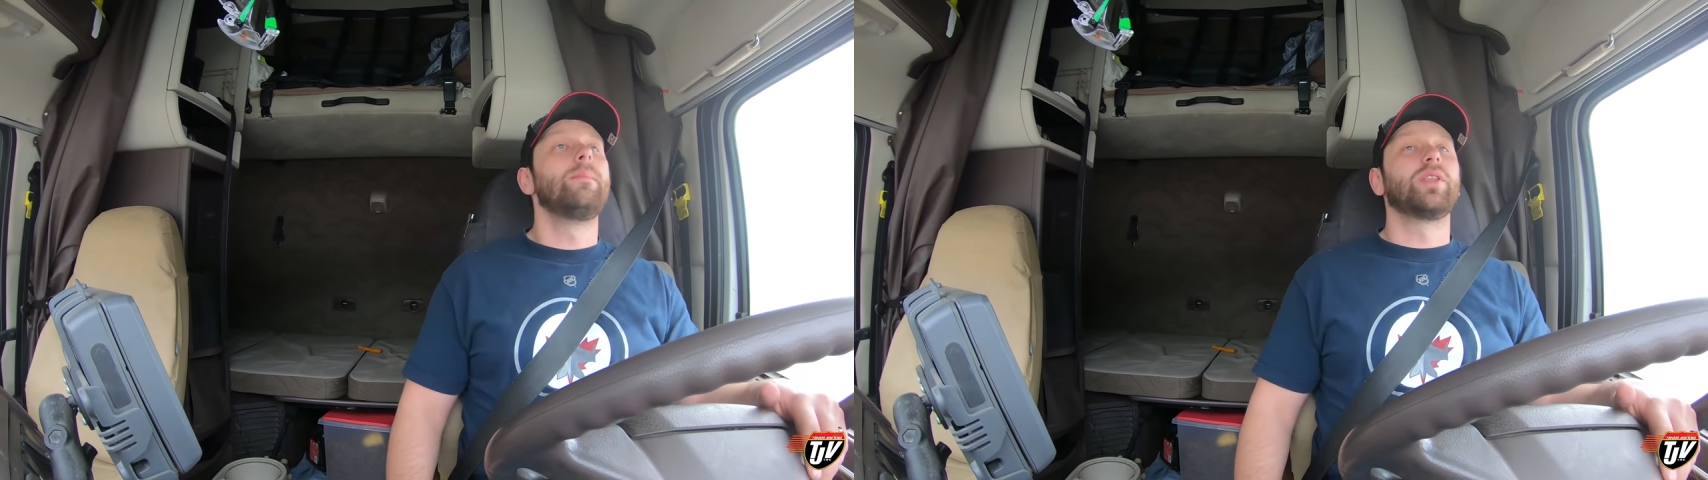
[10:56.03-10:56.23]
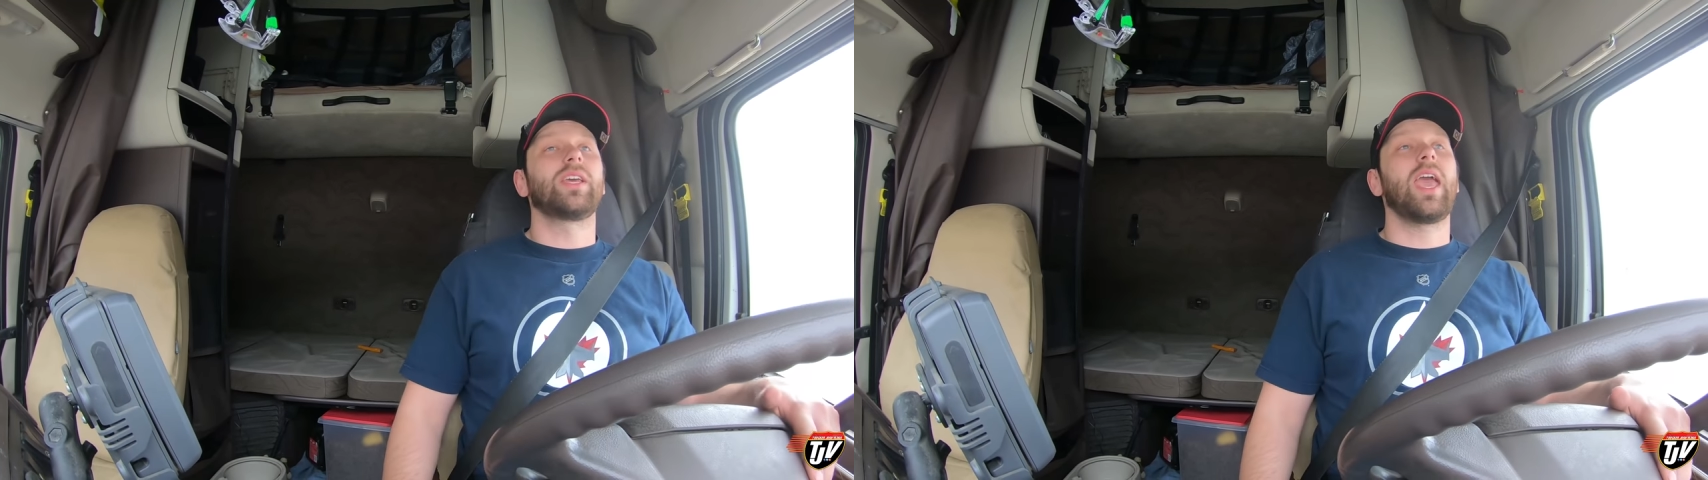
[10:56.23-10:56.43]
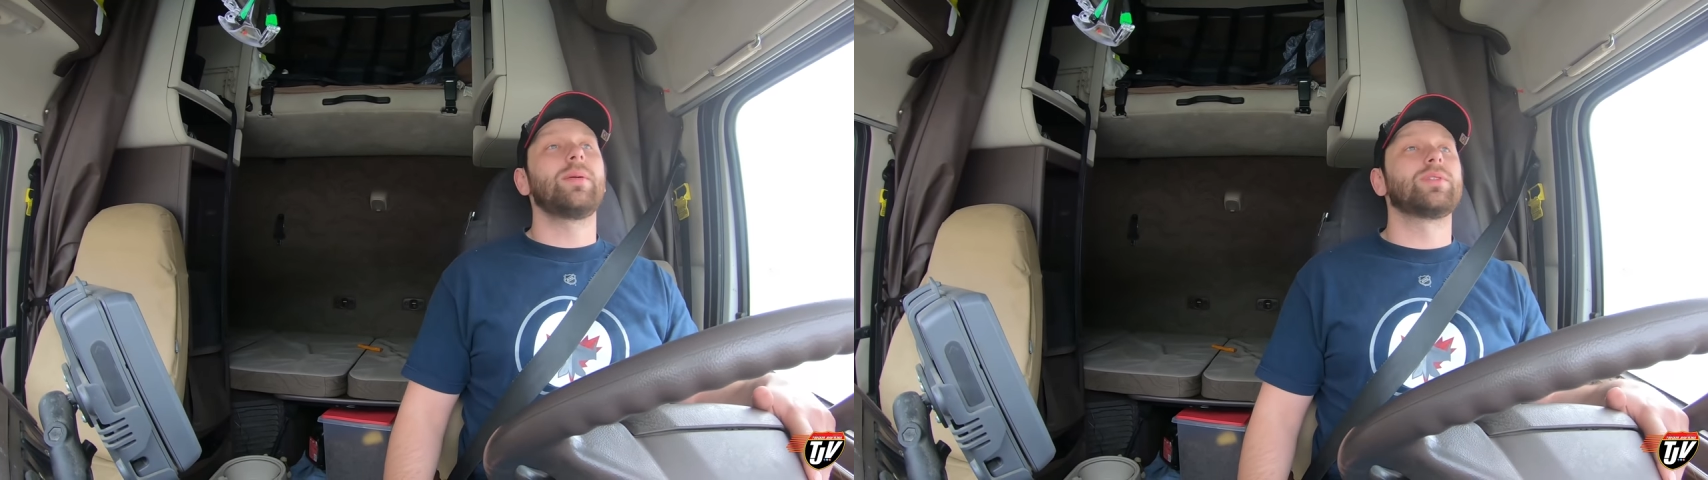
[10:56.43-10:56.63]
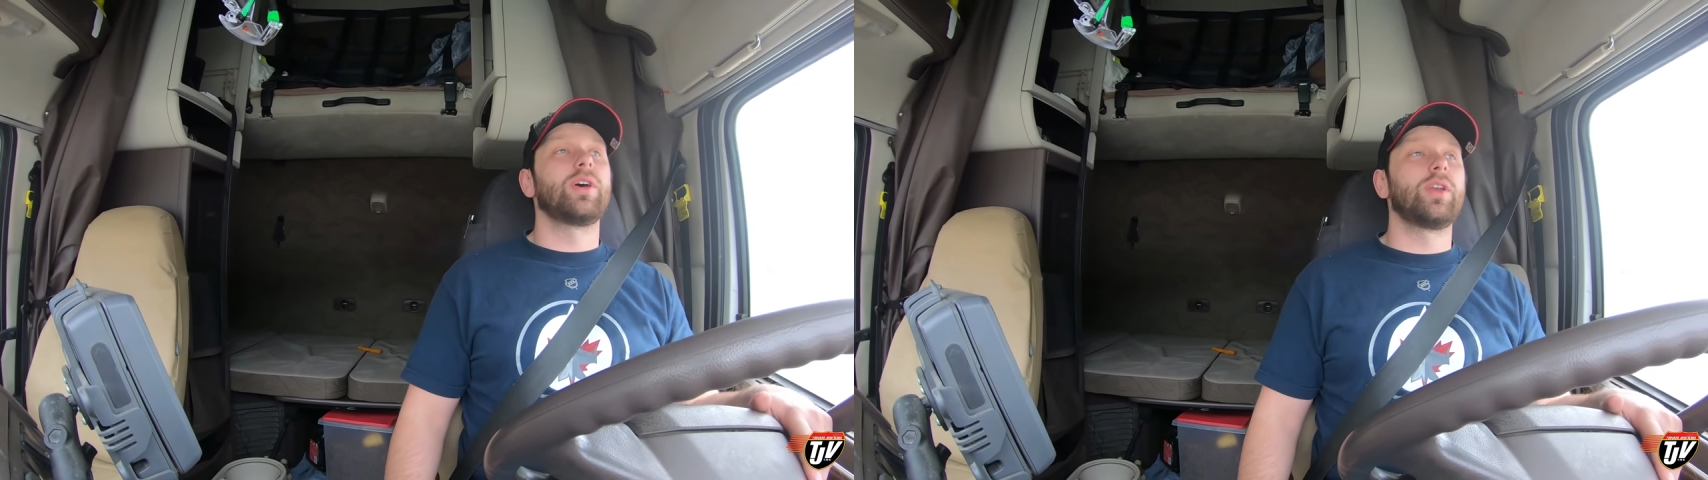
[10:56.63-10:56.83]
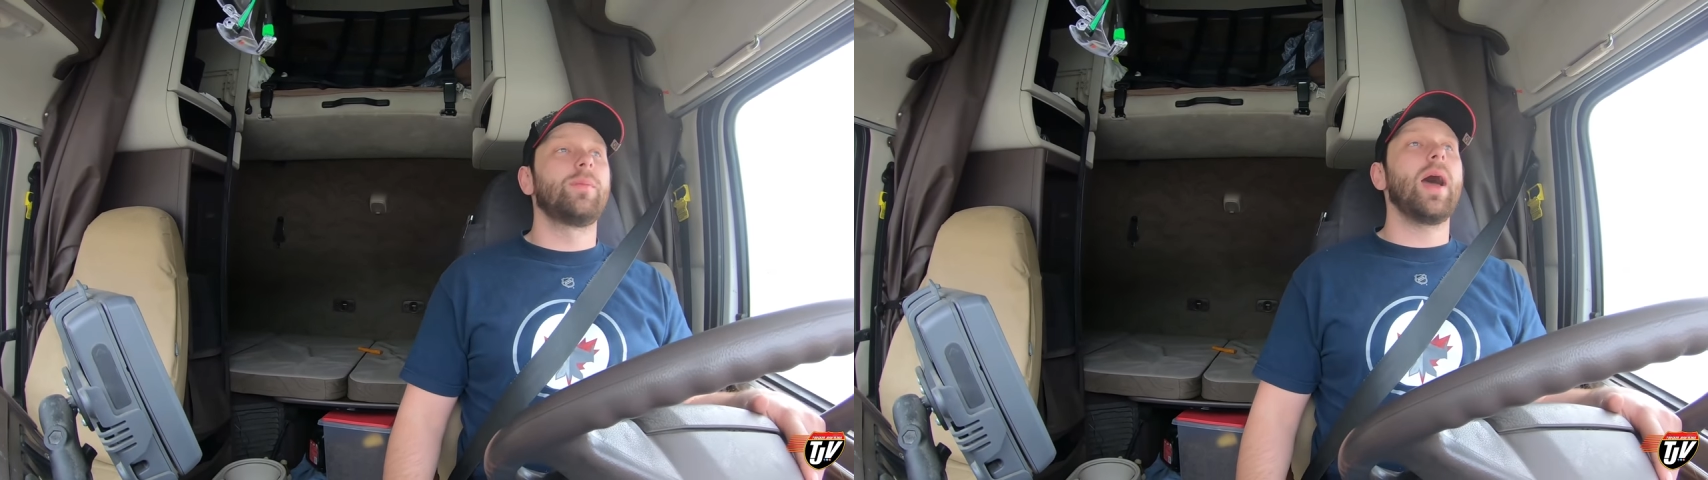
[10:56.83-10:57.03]
put the cables
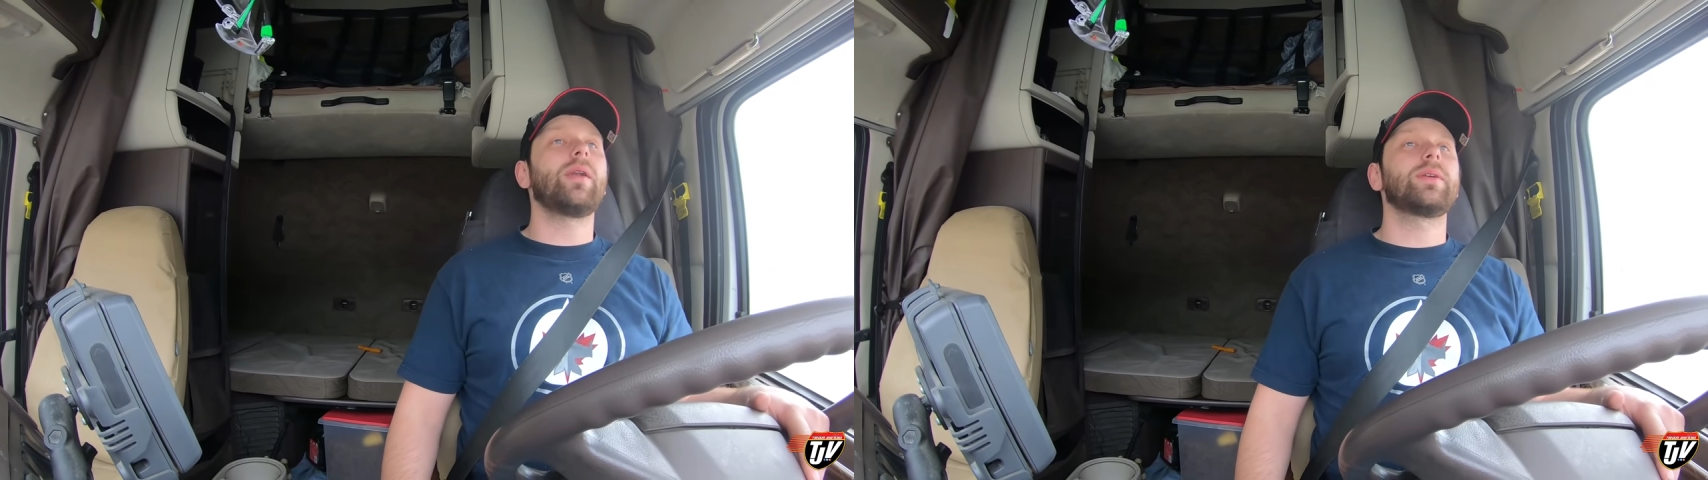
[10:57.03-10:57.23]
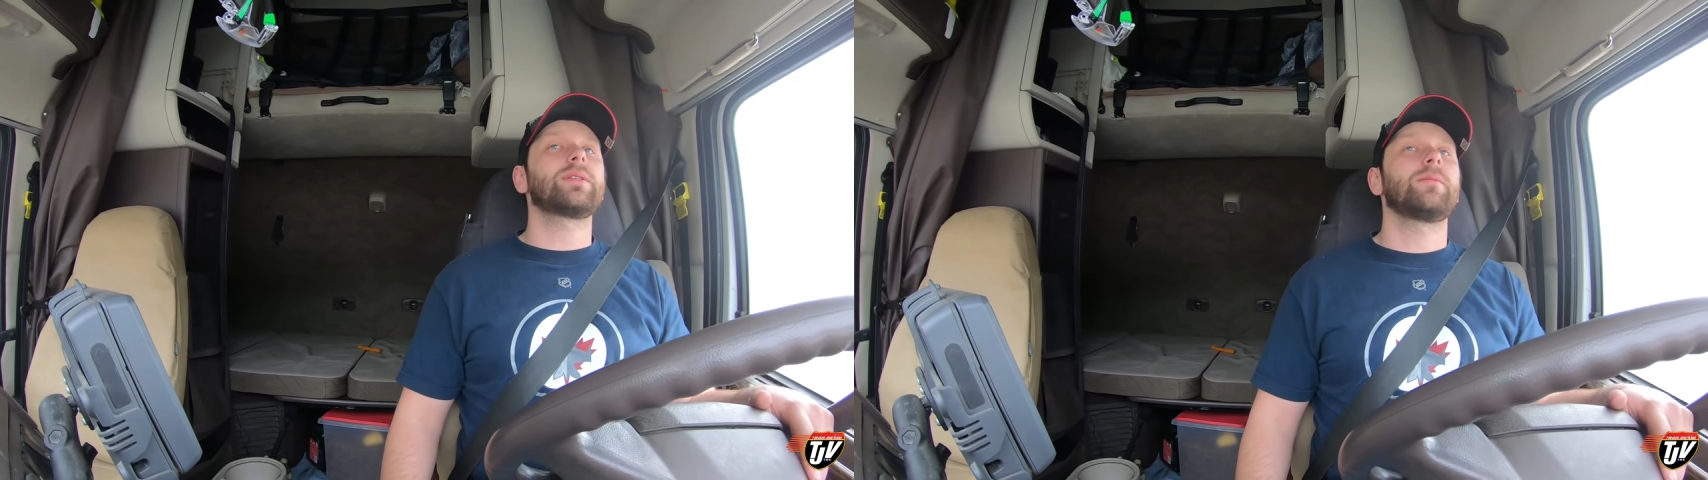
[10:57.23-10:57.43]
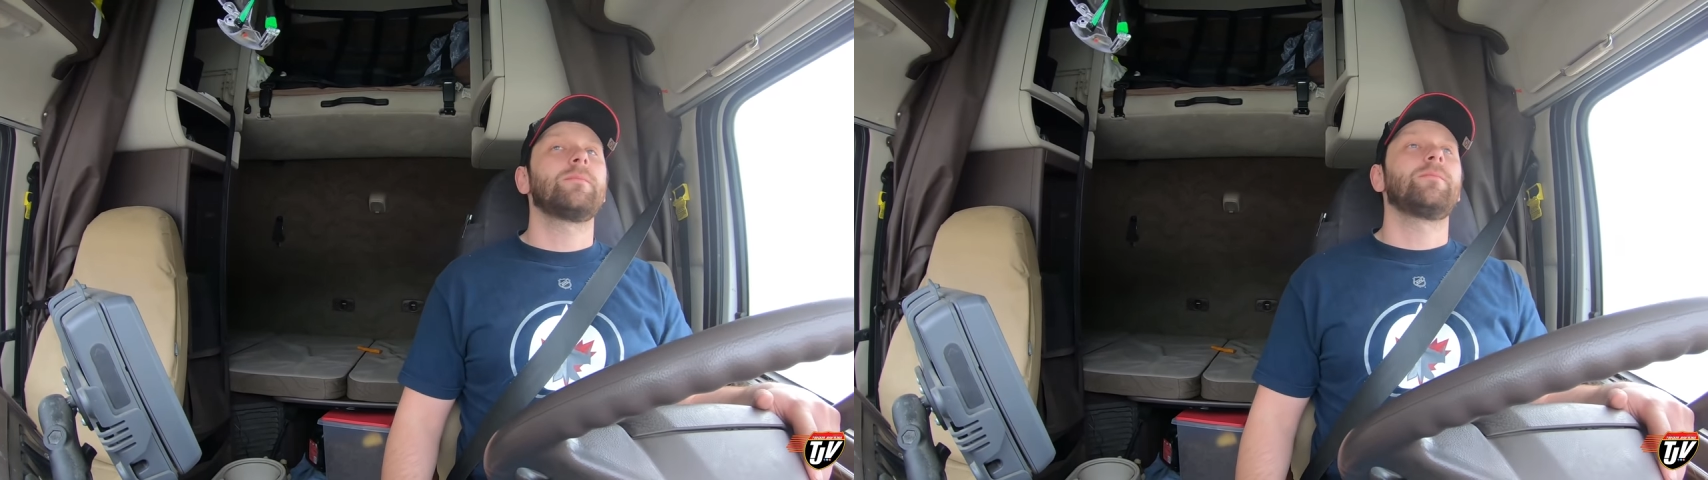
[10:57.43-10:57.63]
onto your batteries.